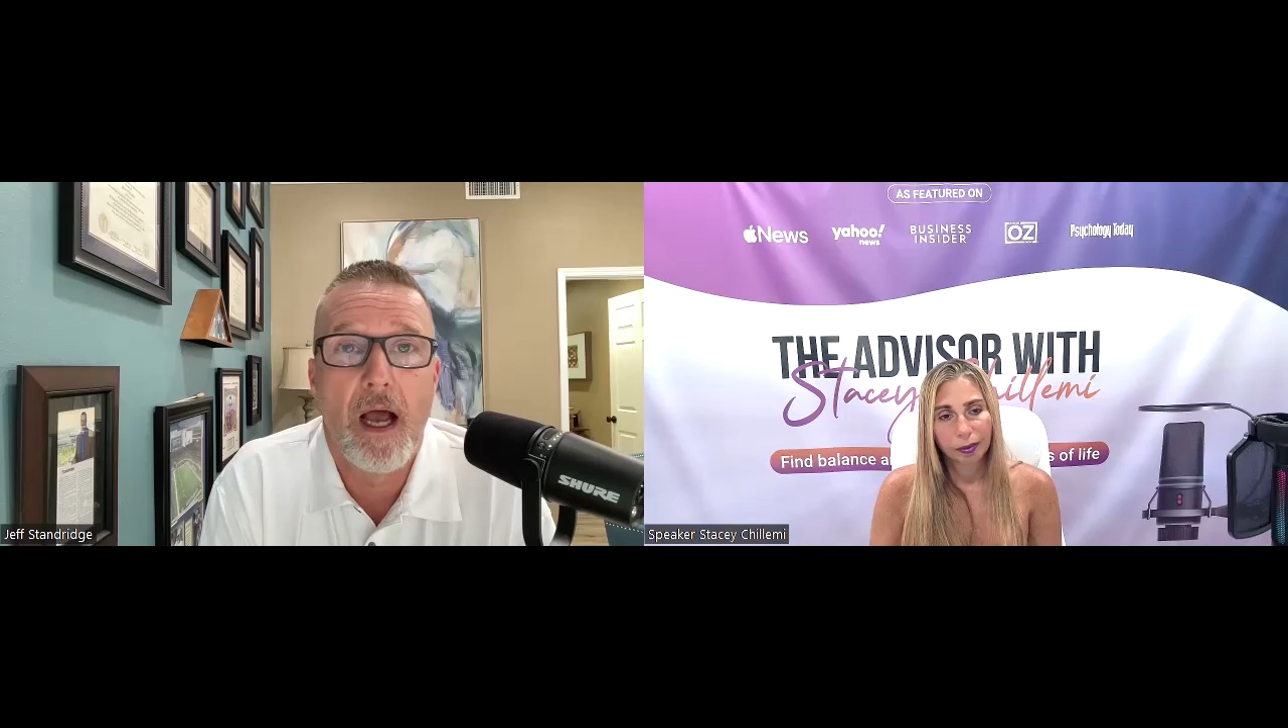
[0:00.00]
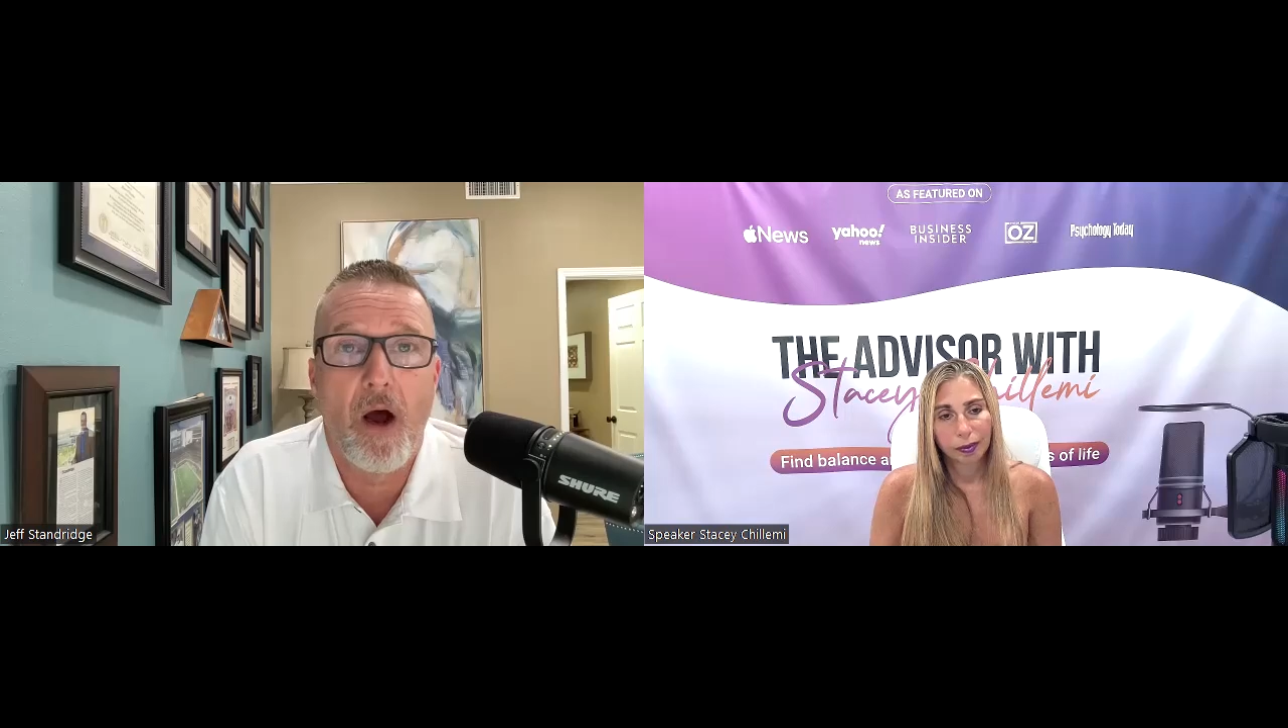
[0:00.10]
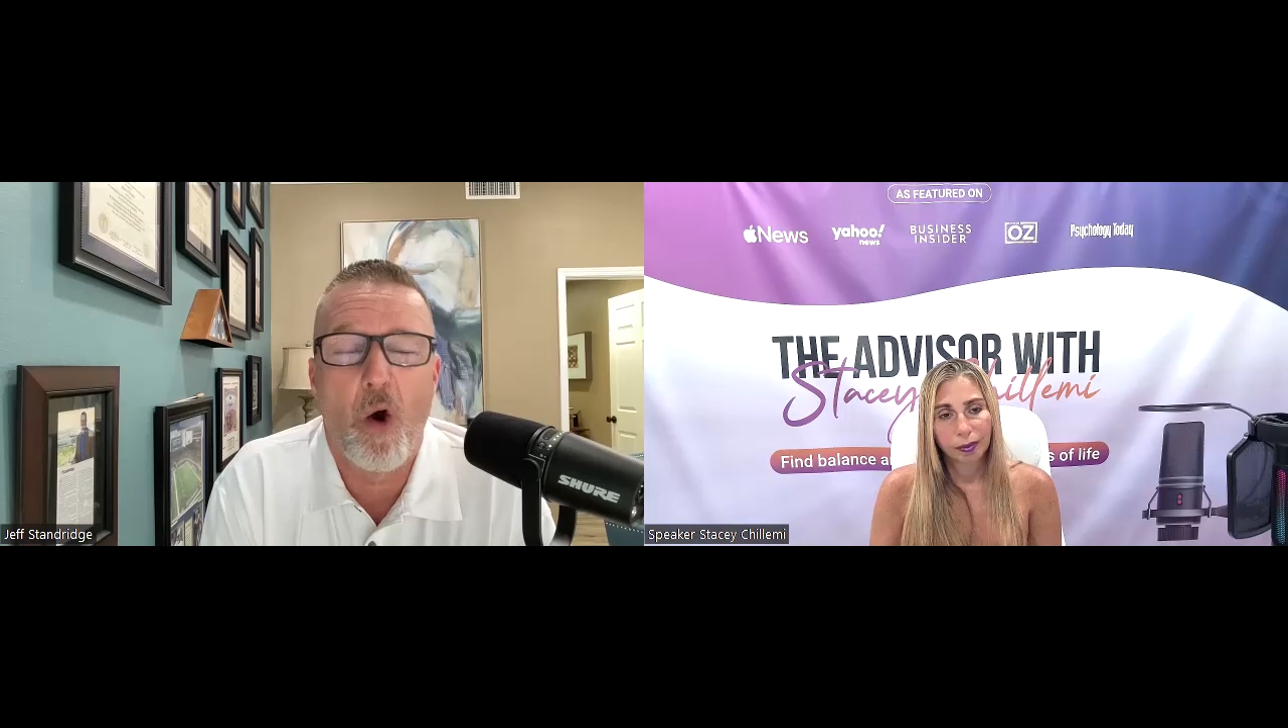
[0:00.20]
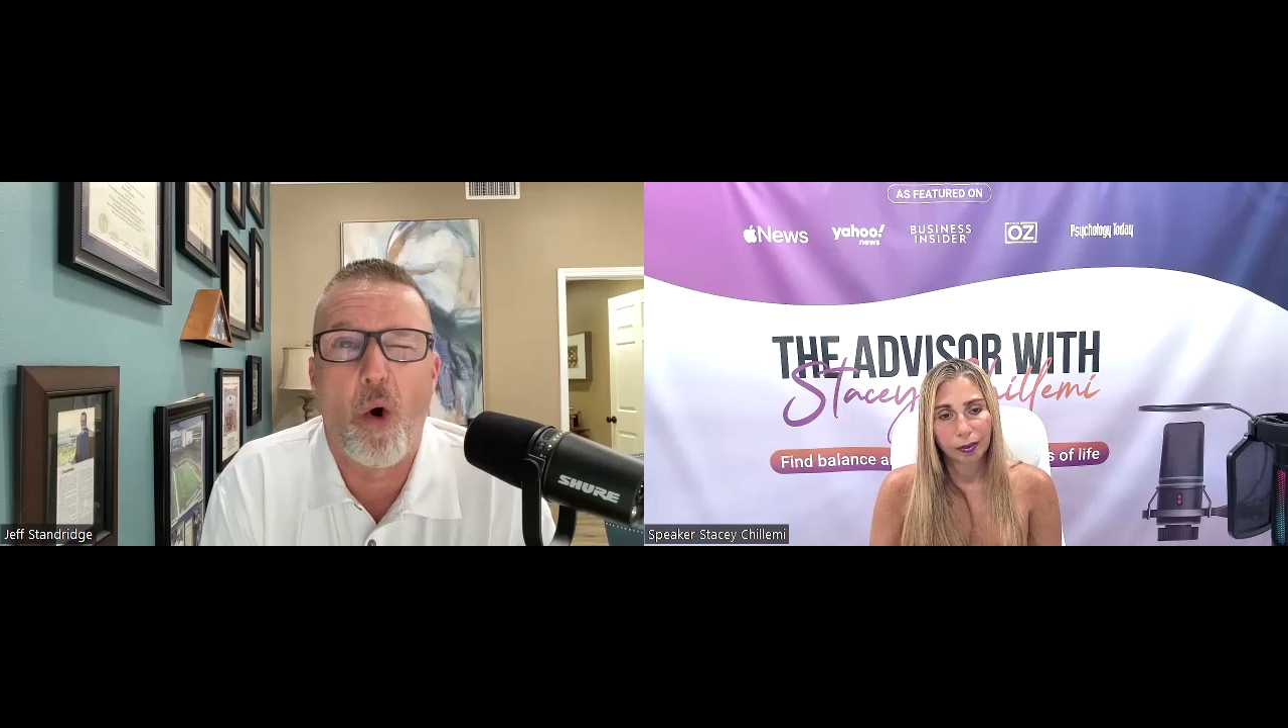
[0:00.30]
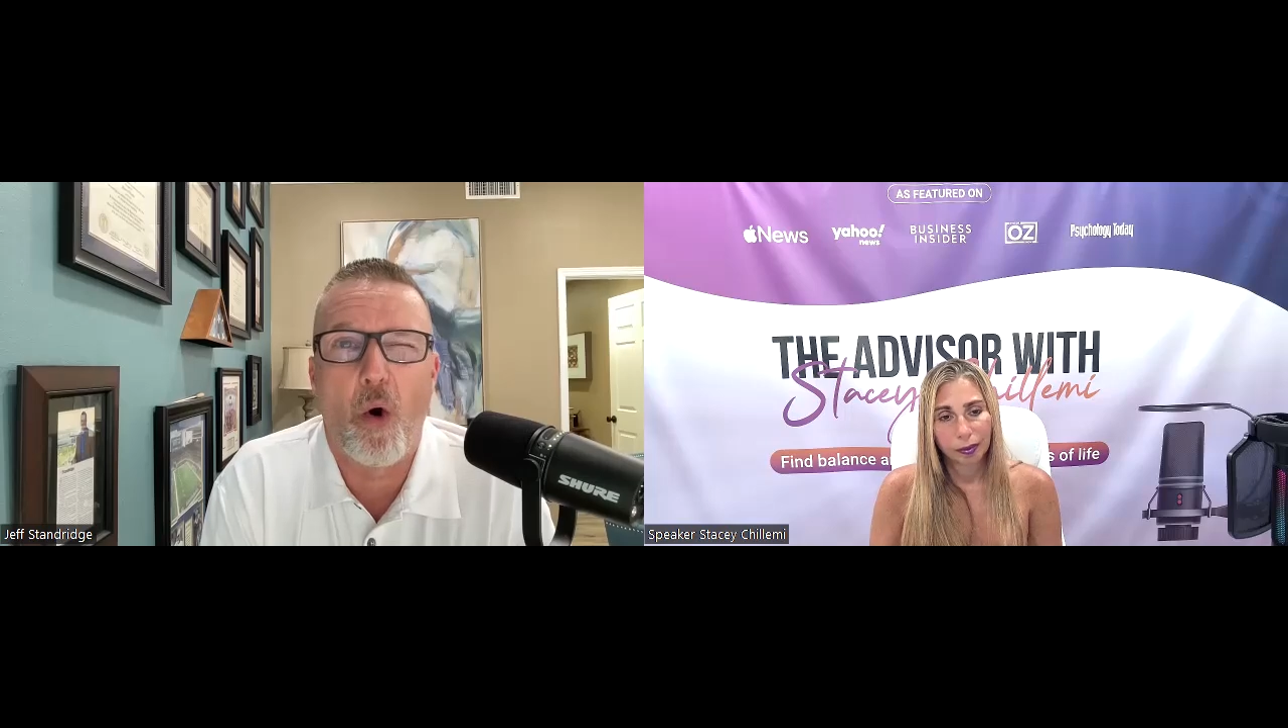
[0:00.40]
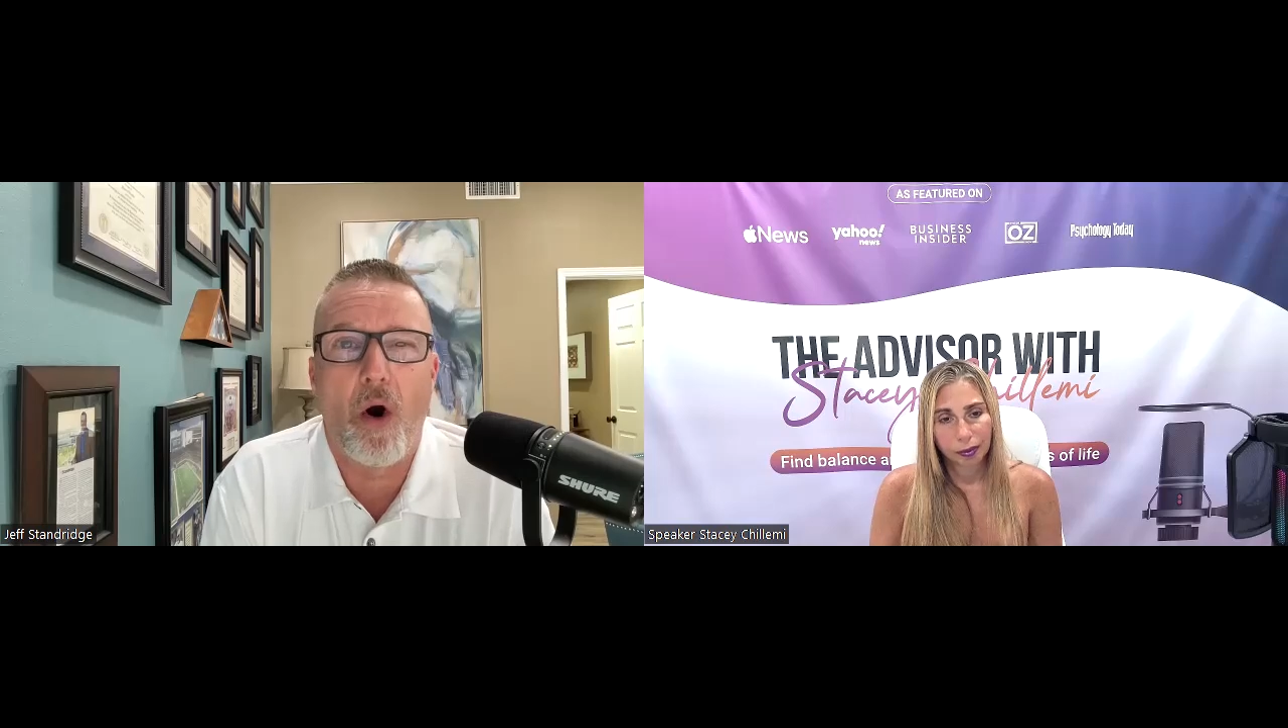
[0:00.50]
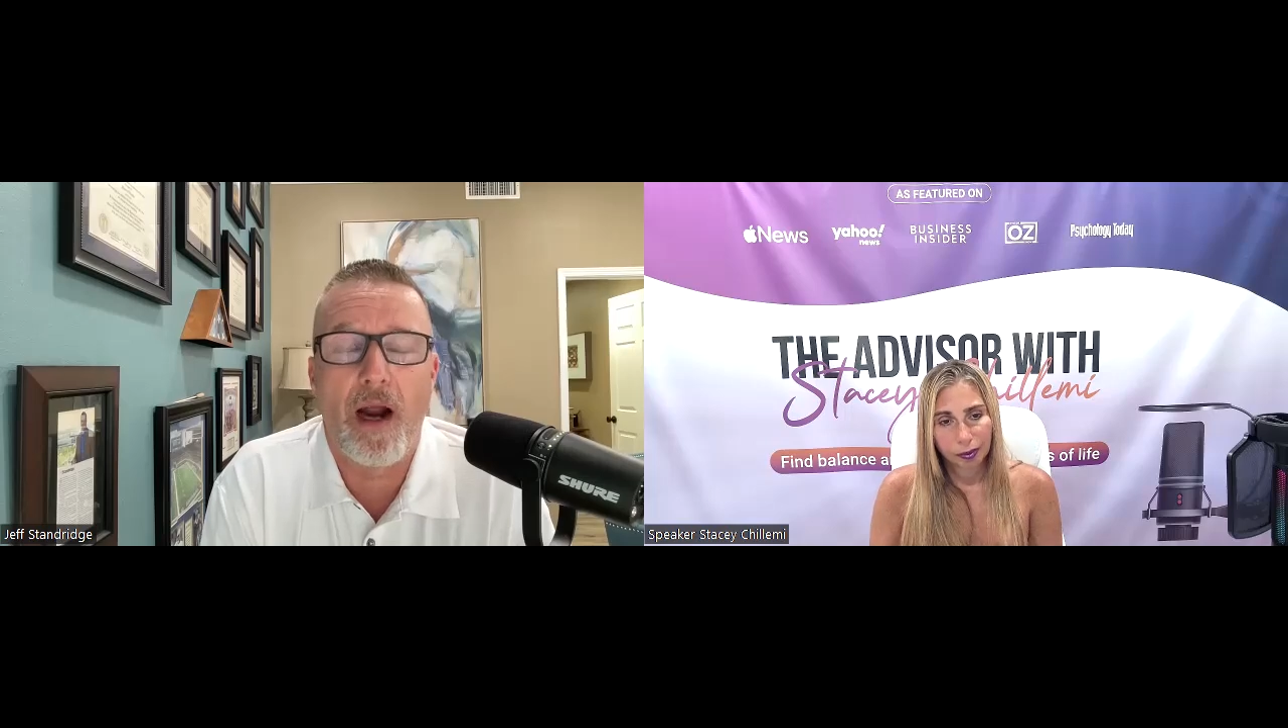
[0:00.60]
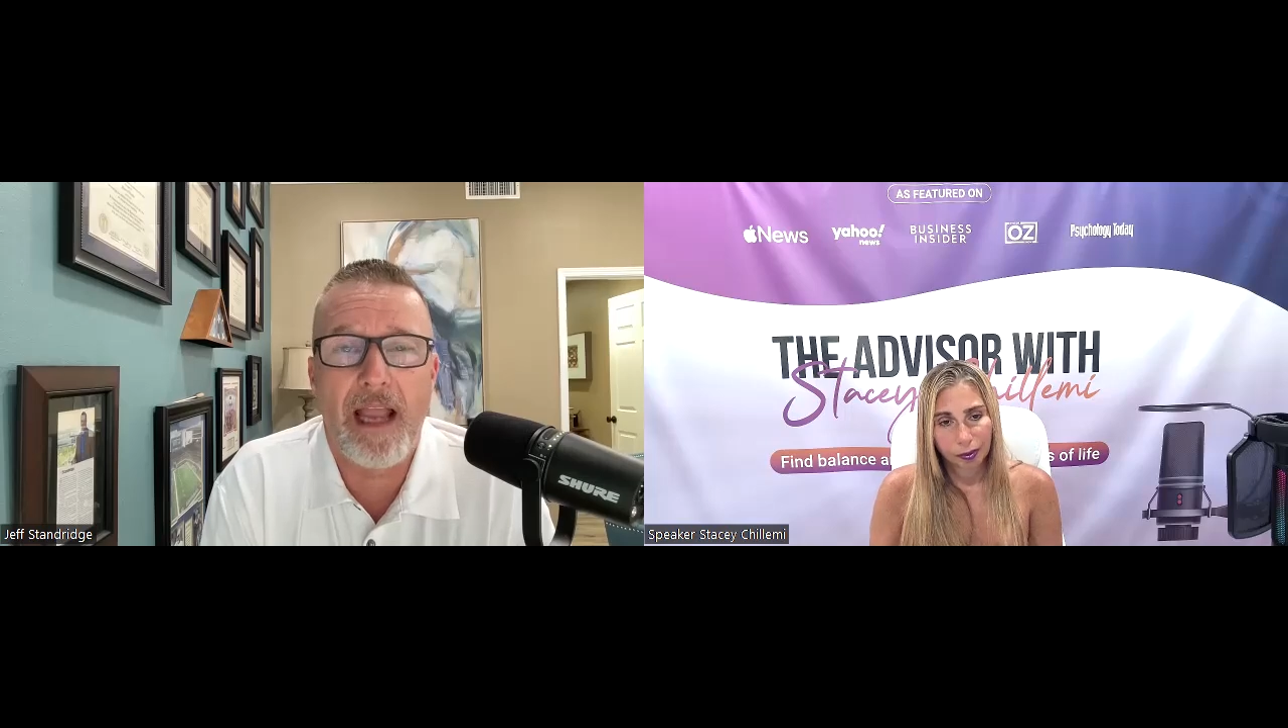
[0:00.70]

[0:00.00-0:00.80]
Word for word: uh, or,